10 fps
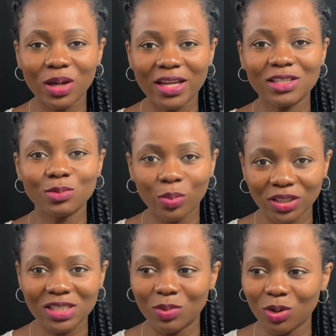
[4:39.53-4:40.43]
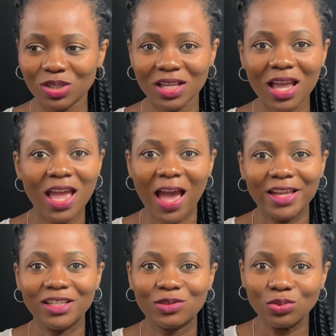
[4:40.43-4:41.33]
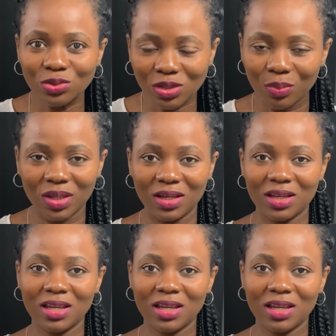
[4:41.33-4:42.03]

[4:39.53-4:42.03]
I need to budget because I need to do something.